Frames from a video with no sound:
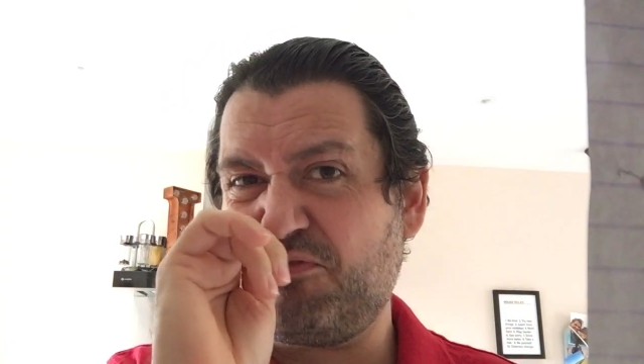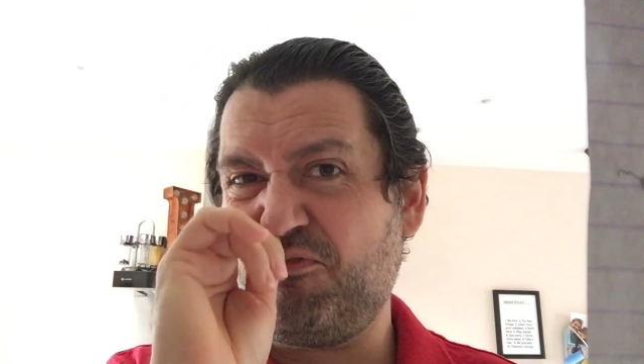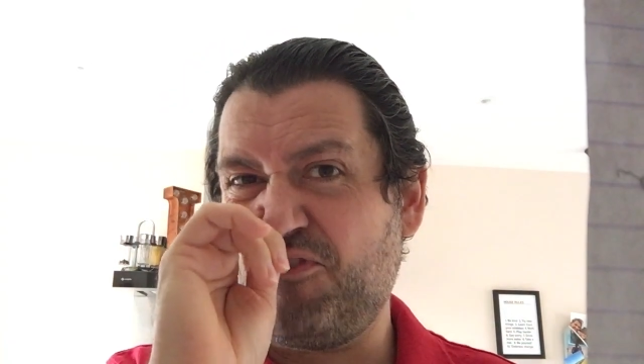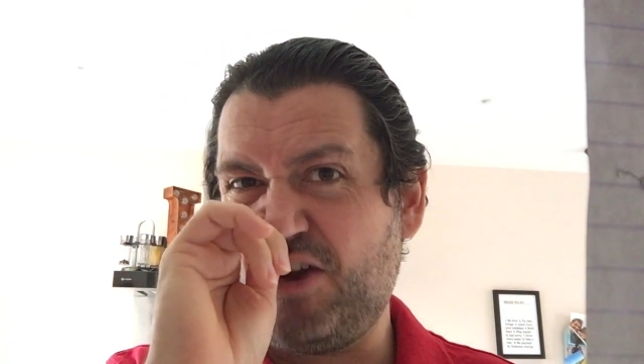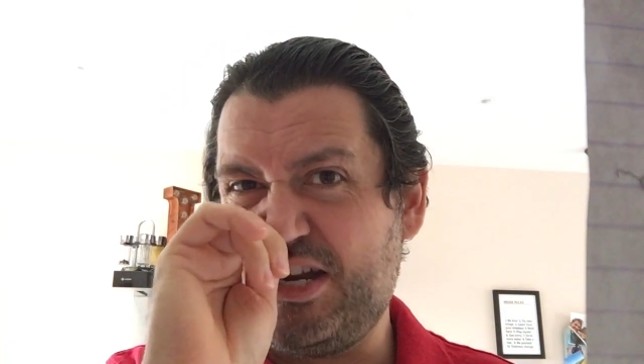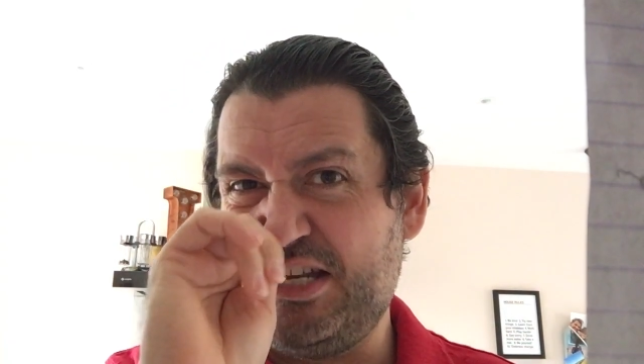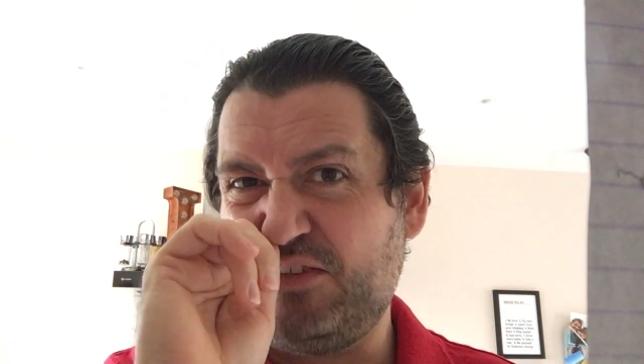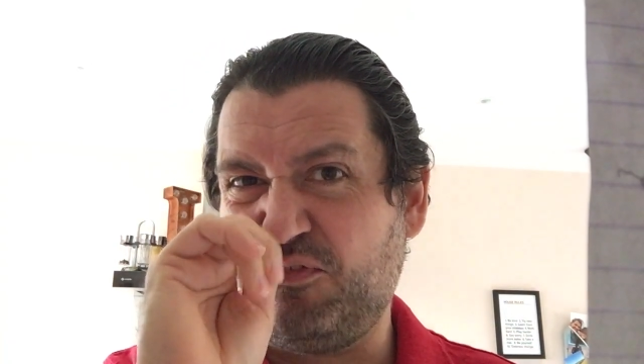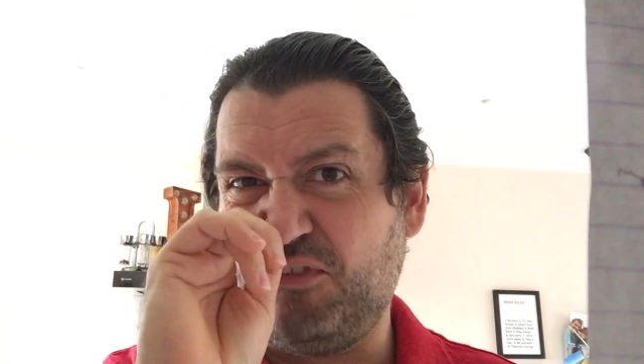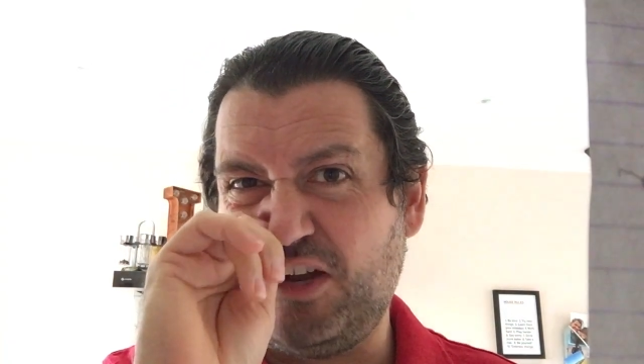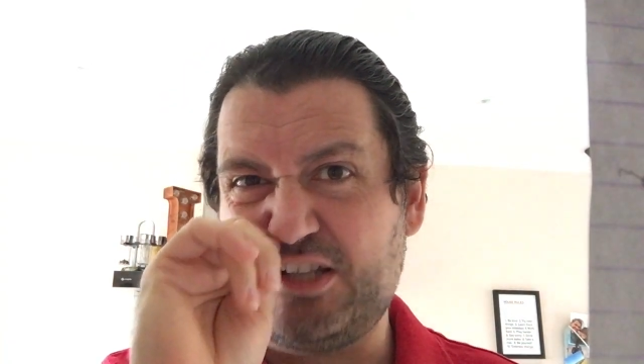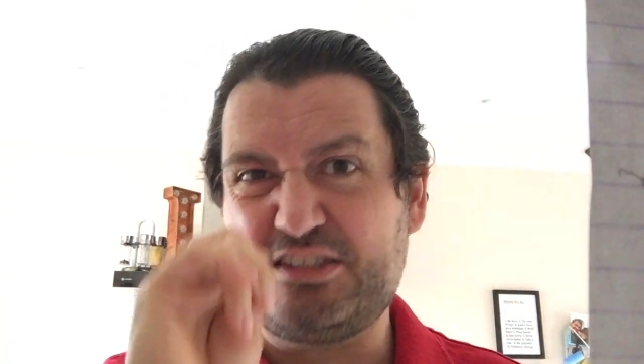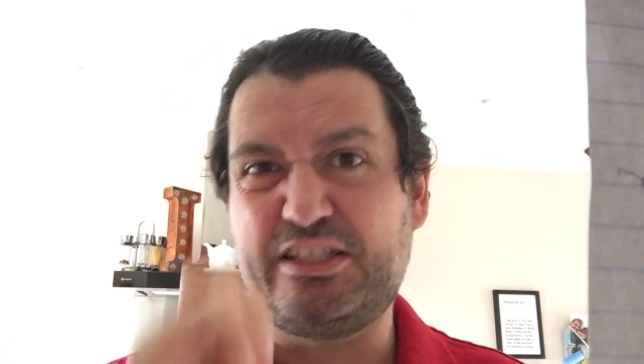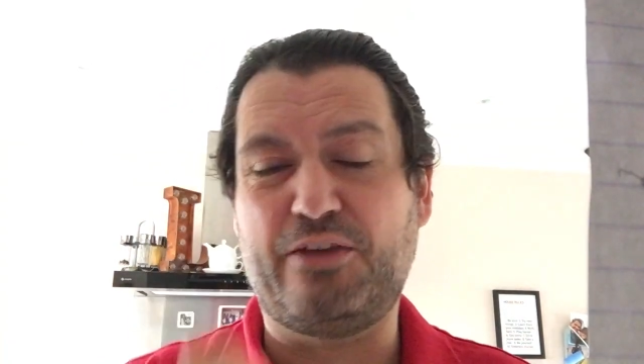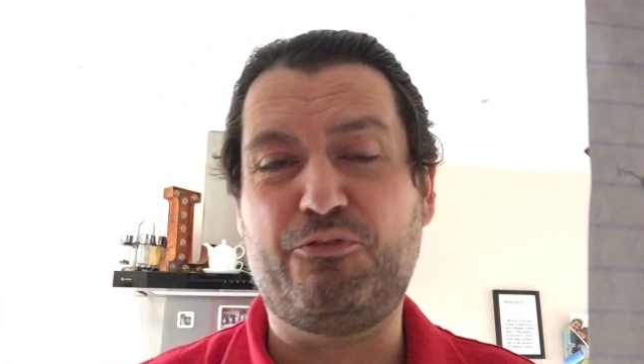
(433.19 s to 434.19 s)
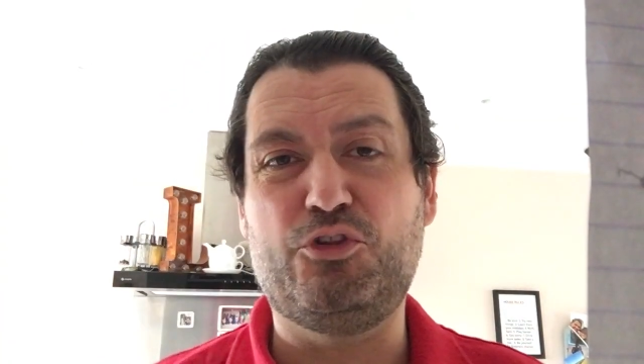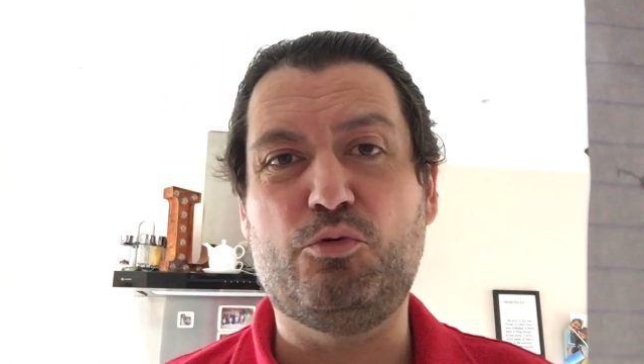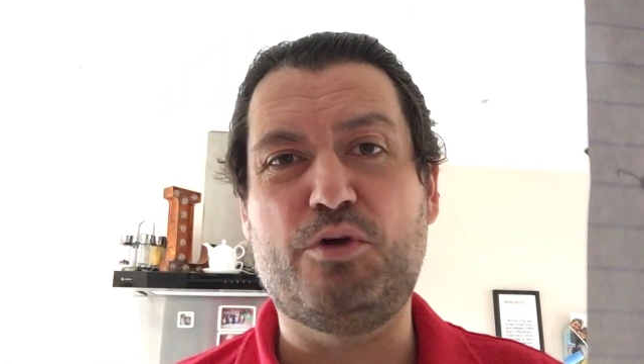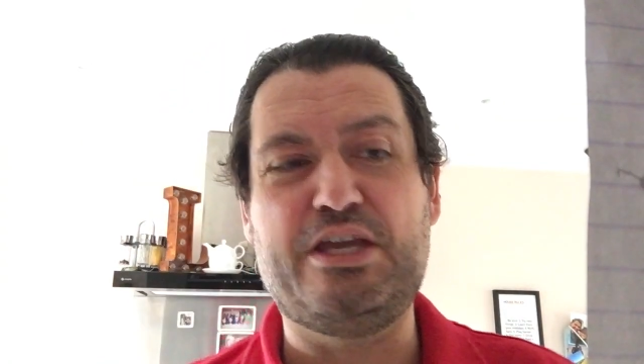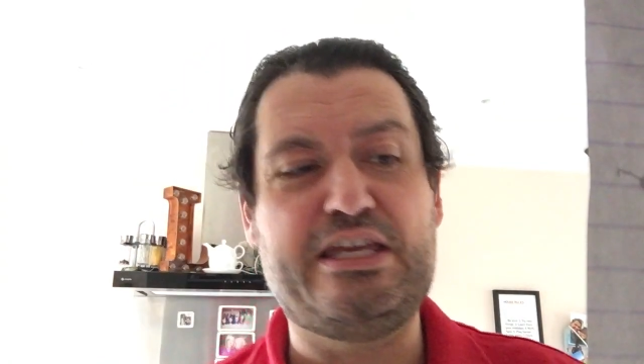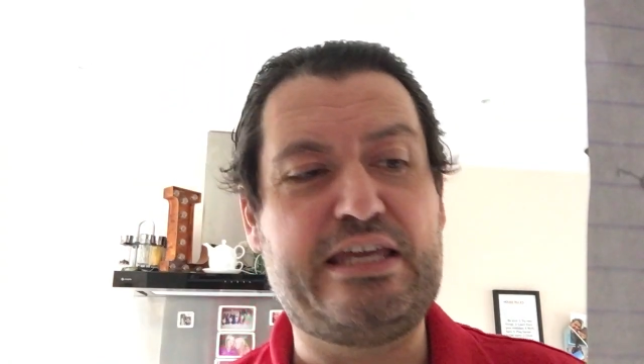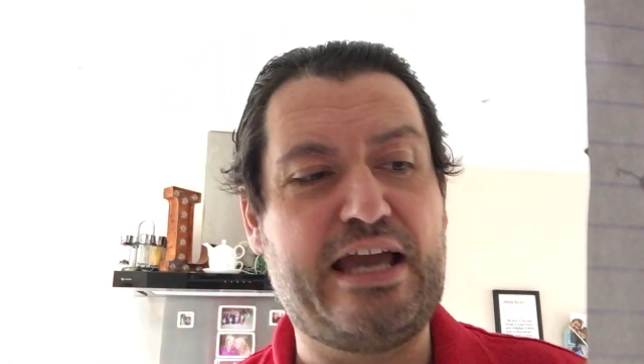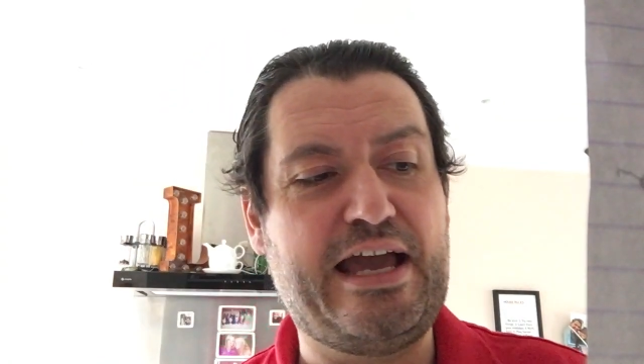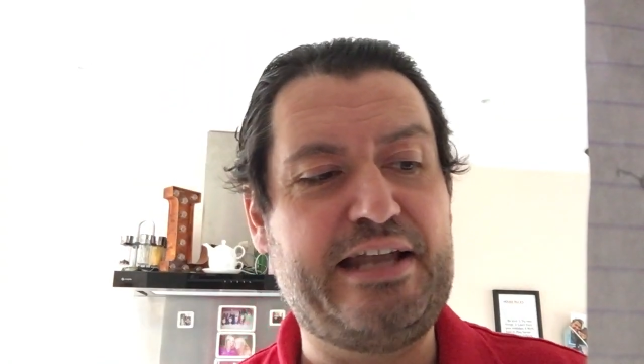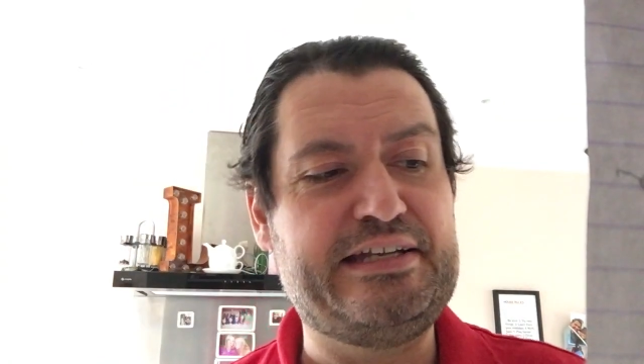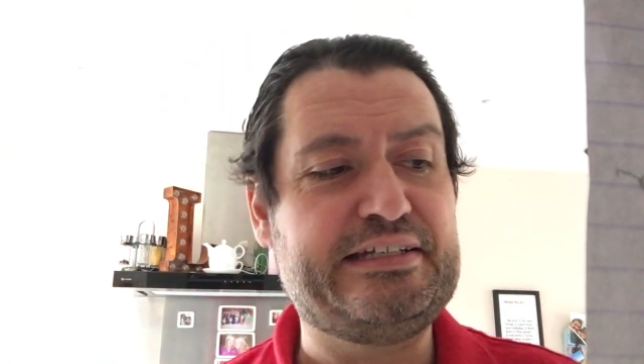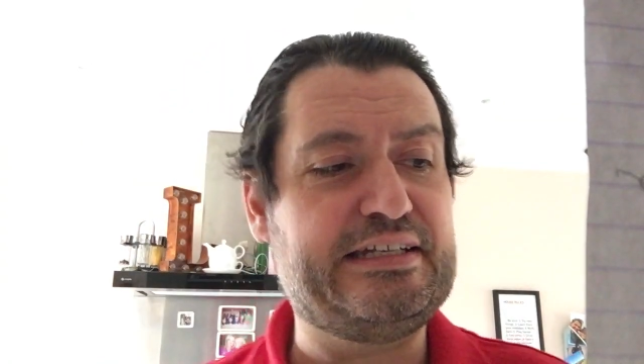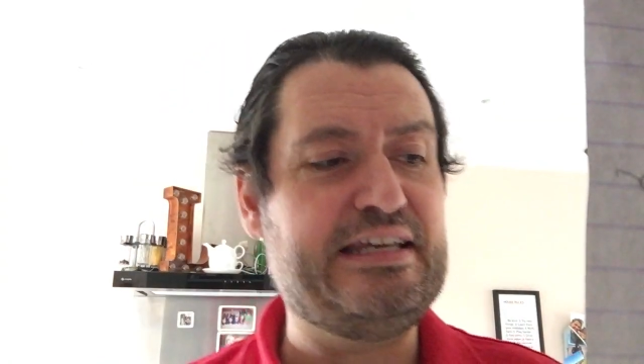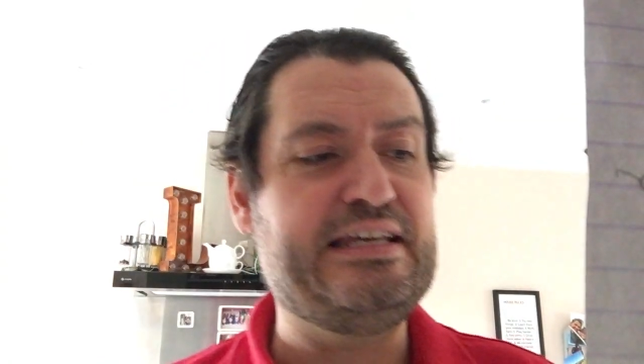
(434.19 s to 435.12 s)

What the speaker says: Freddie's flutter for the weekend